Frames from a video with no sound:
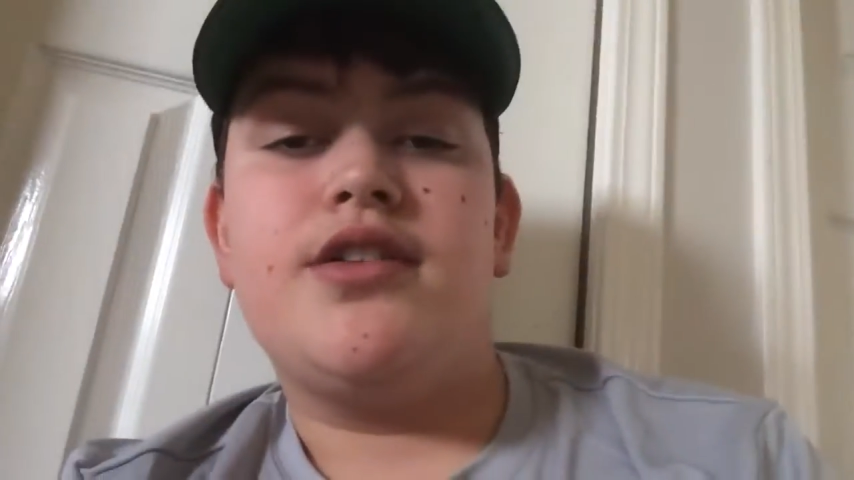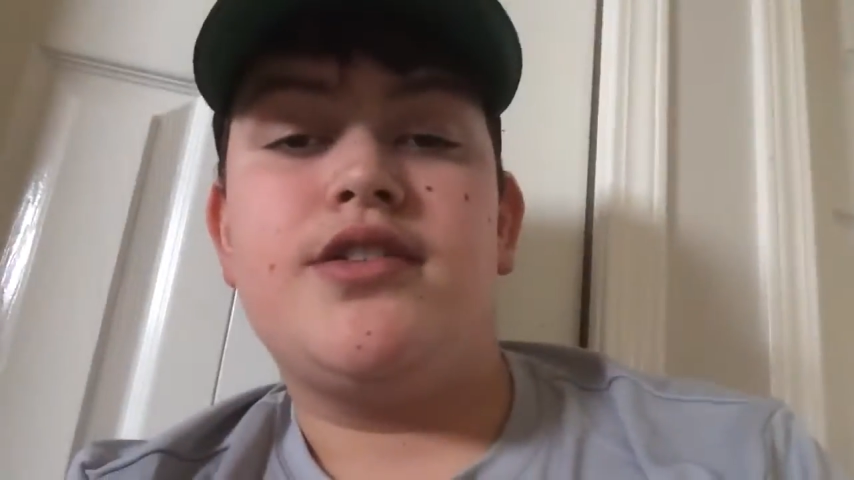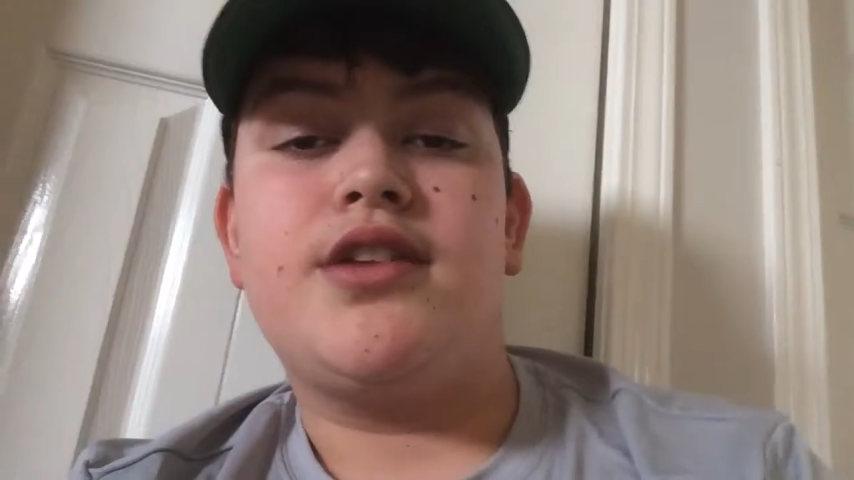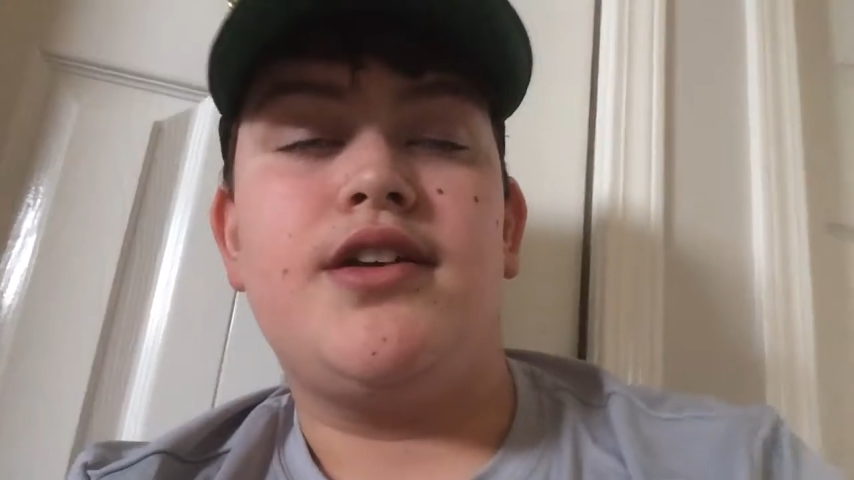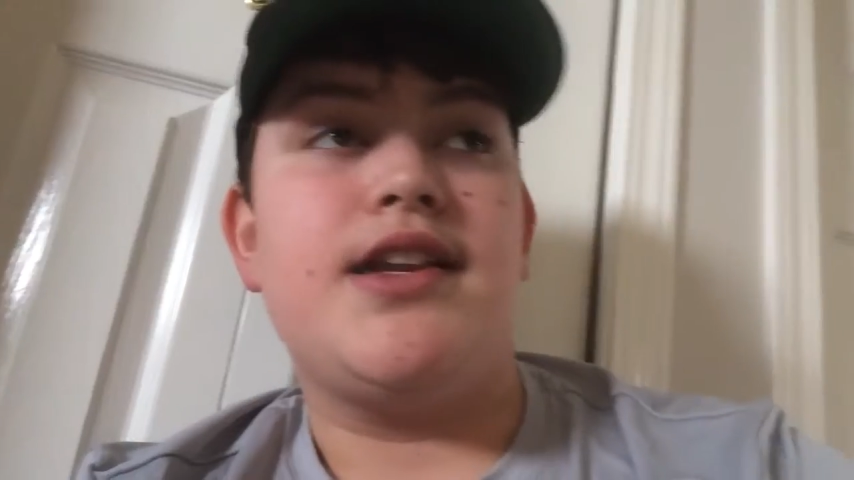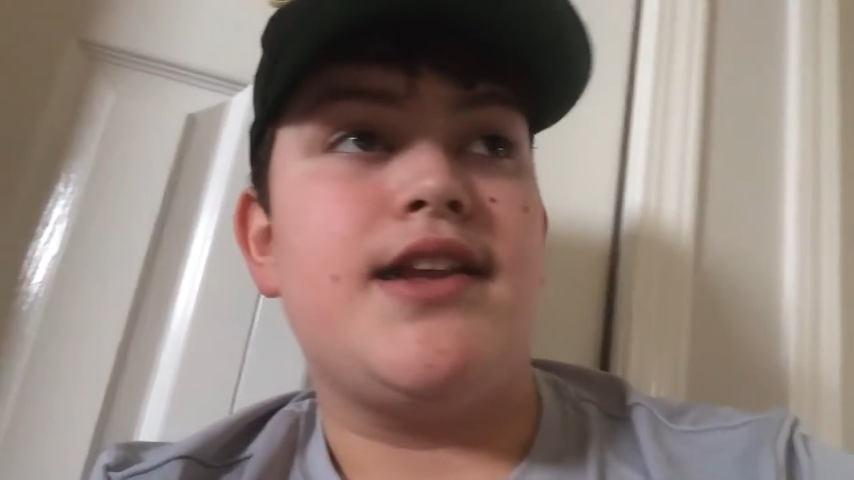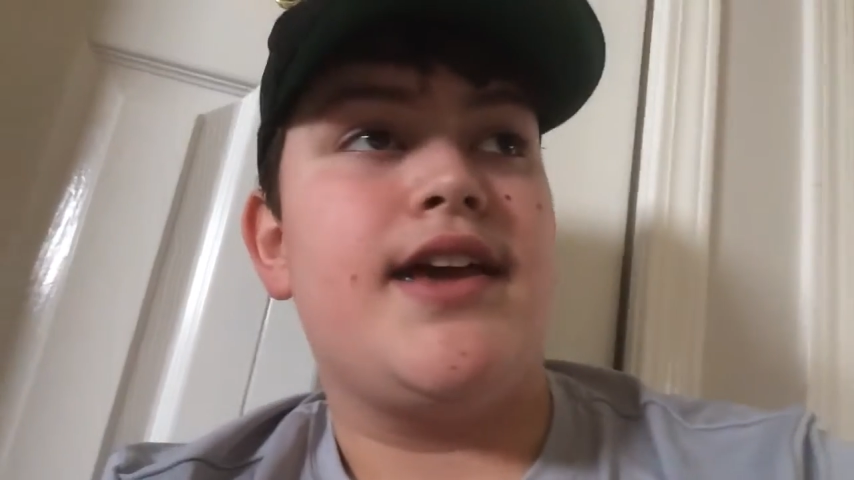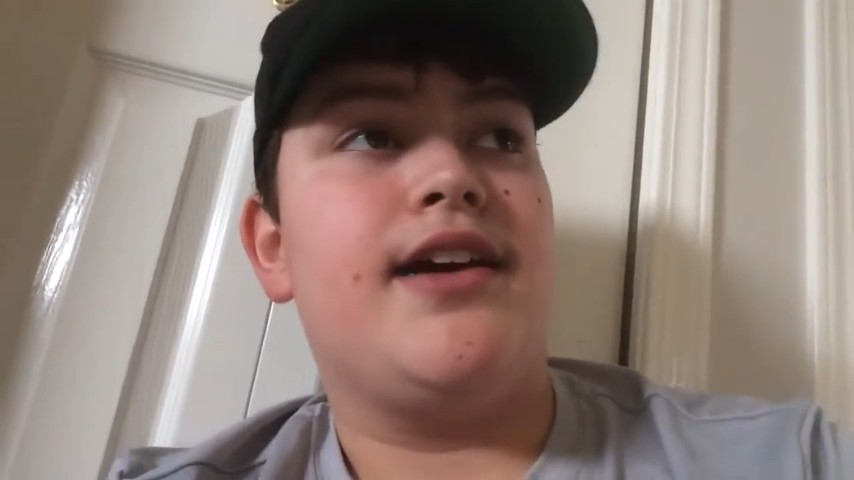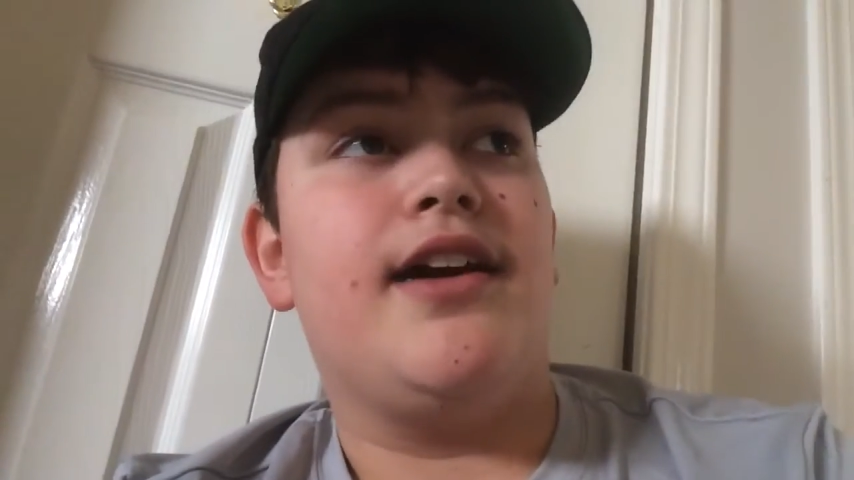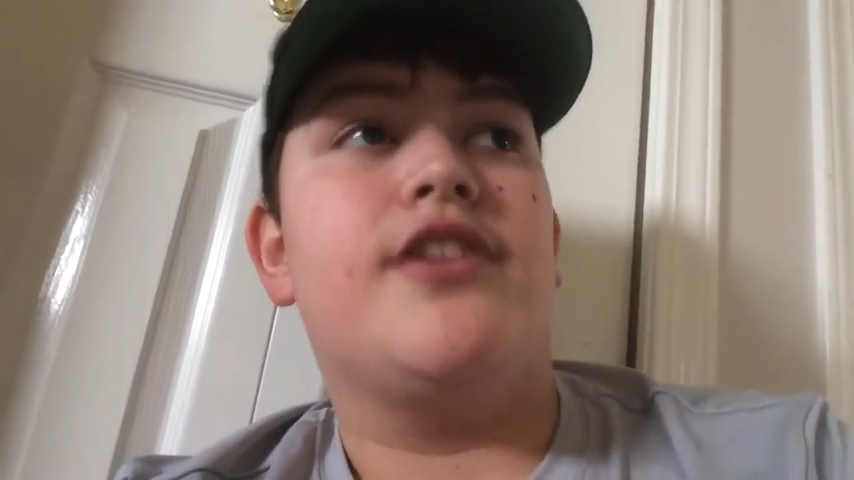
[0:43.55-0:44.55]
are starting to
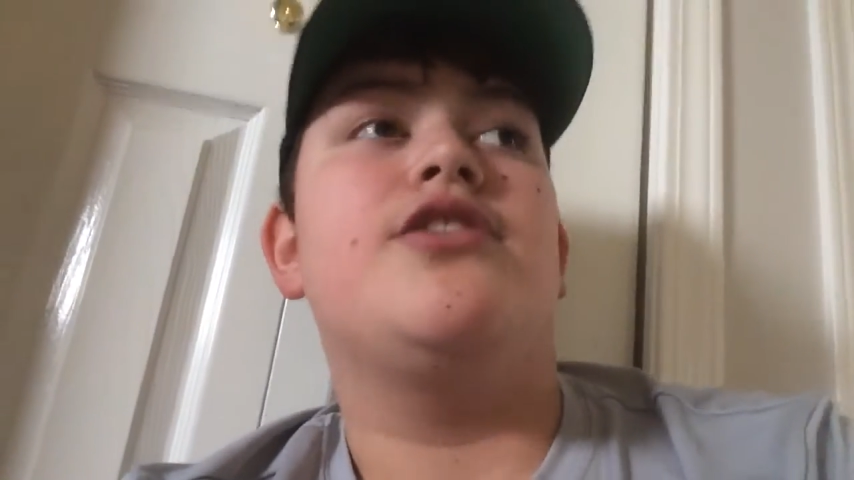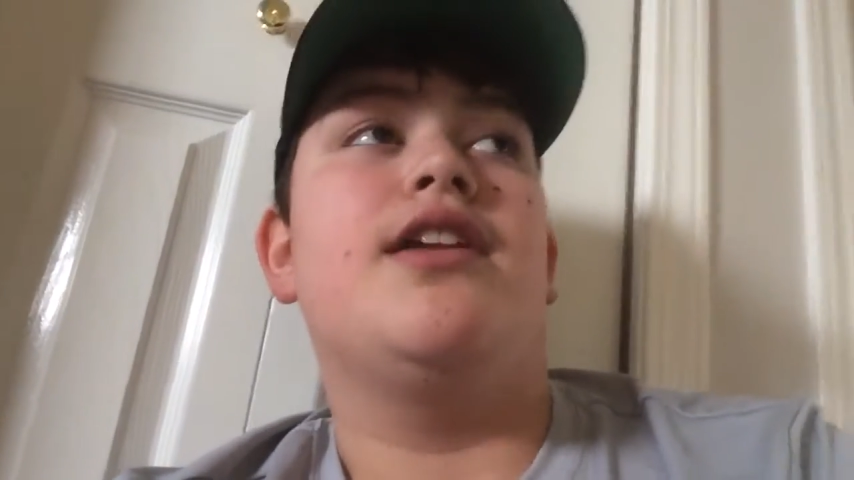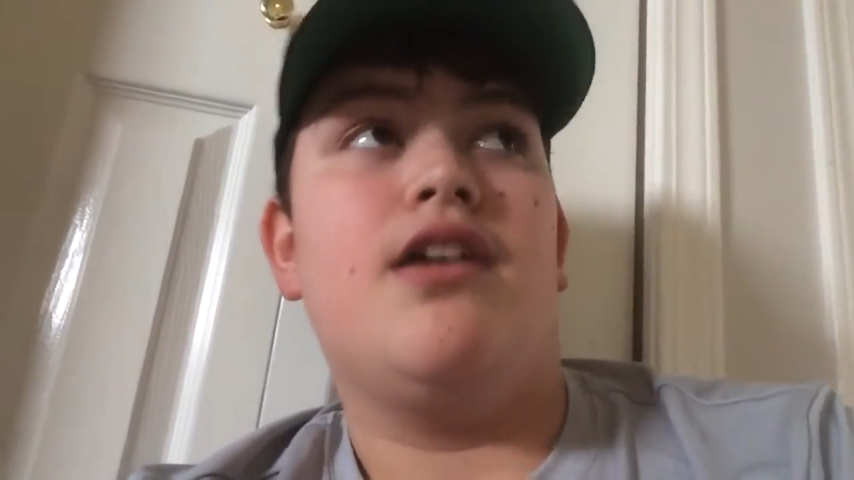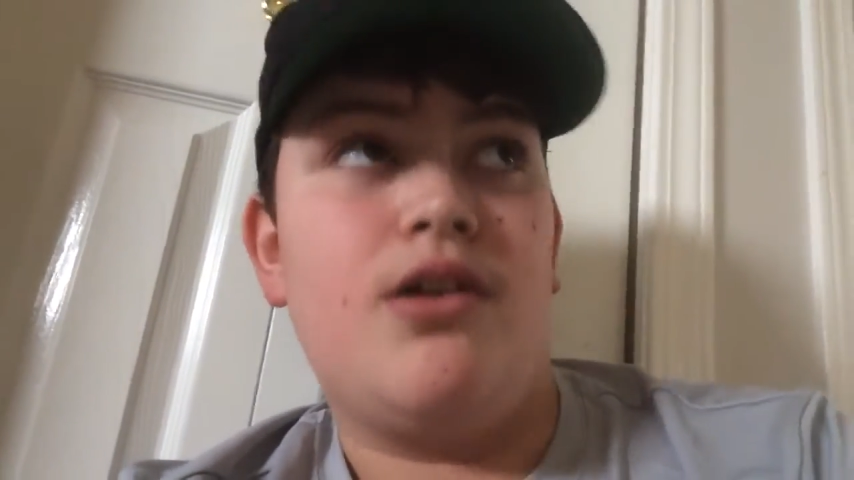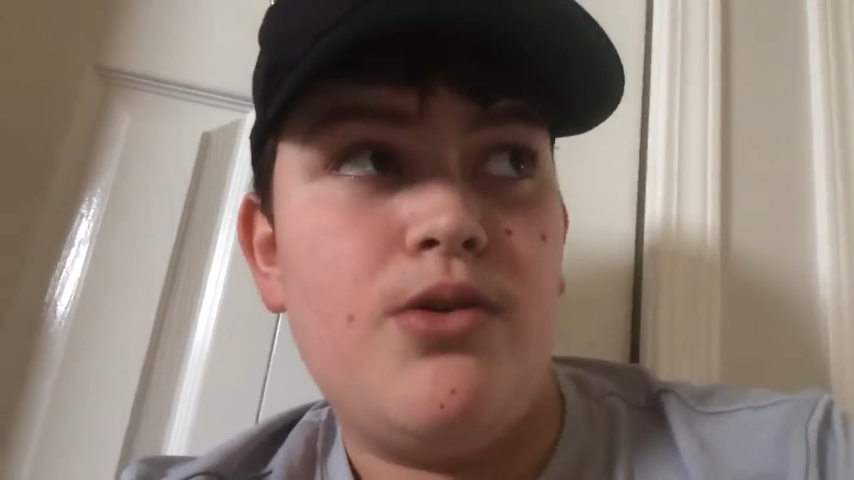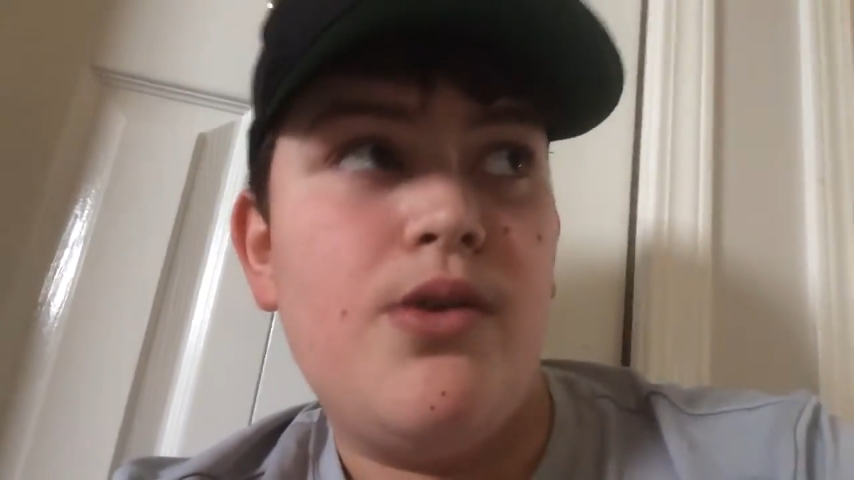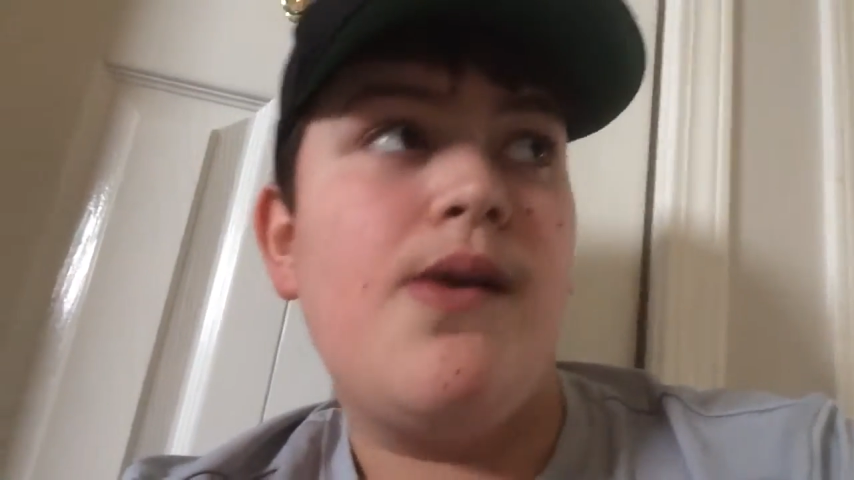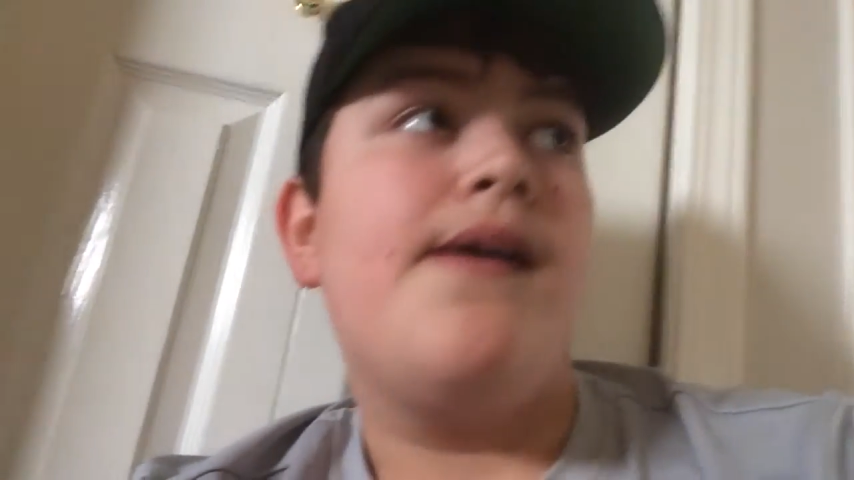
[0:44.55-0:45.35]
take action now.